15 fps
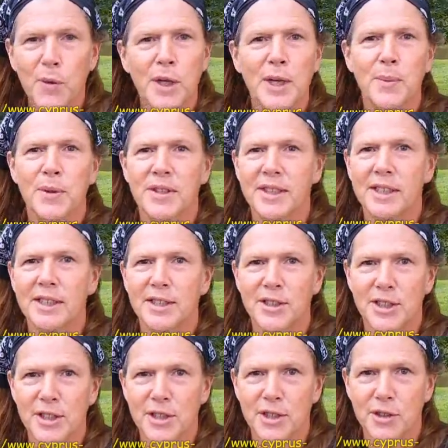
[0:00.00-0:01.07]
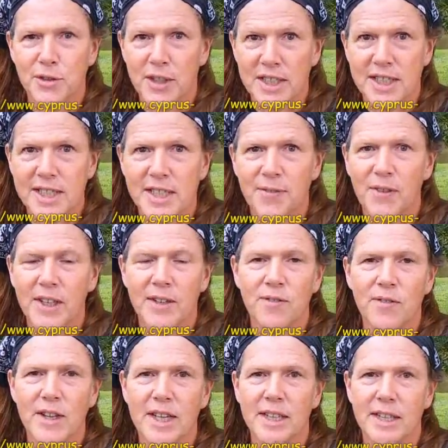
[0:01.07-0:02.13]
working with diligence to try to see if I
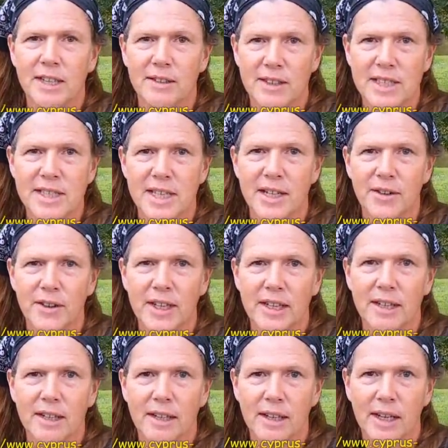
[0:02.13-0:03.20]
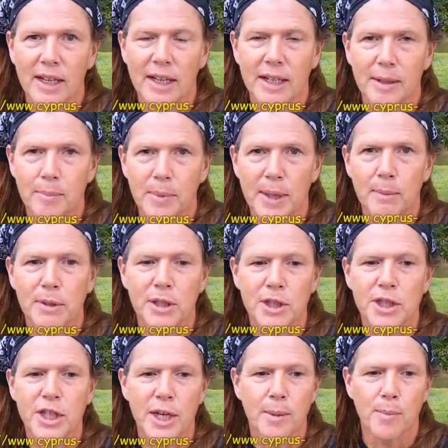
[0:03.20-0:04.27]
can find it in this area and be able
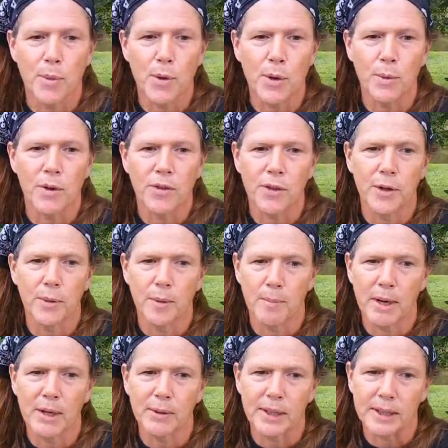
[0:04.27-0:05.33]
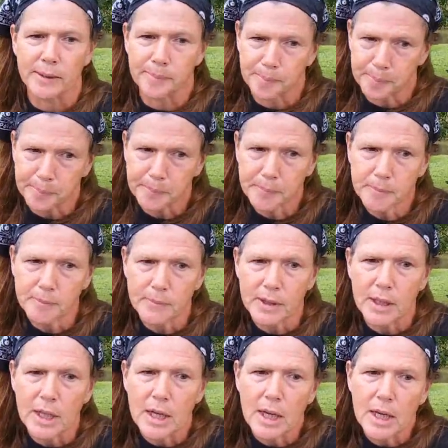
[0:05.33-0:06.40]
to share more with you about it.
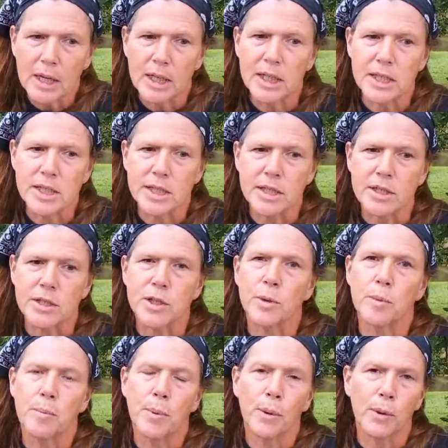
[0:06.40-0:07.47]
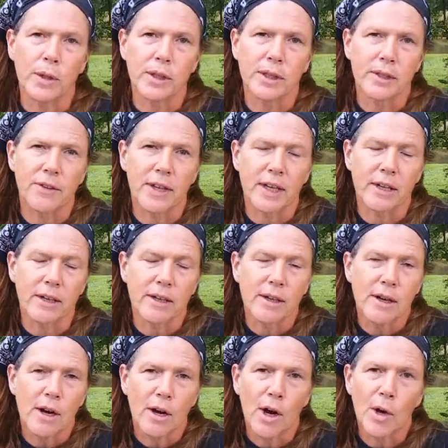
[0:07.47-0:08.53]
It's so important that
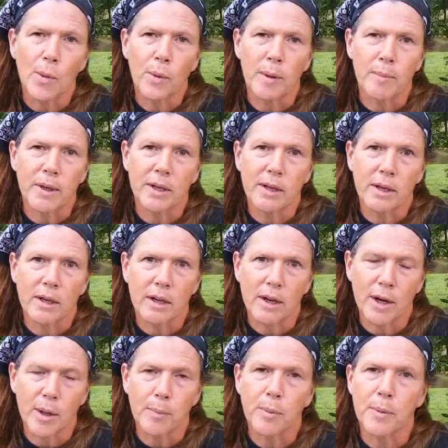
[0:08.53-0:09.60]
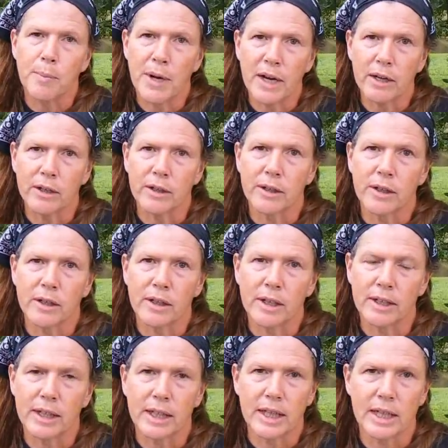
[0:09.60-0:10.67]
all women are prepared
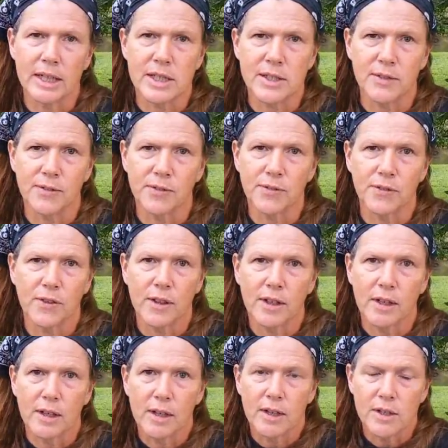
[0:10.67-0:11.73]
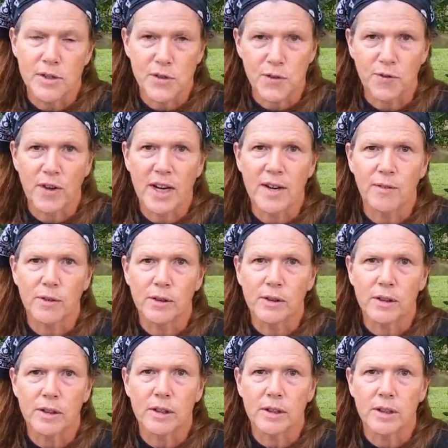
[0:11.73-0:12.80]
in the case of
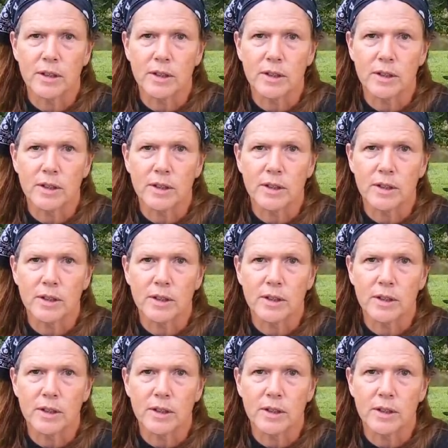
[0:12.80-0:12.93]
survival.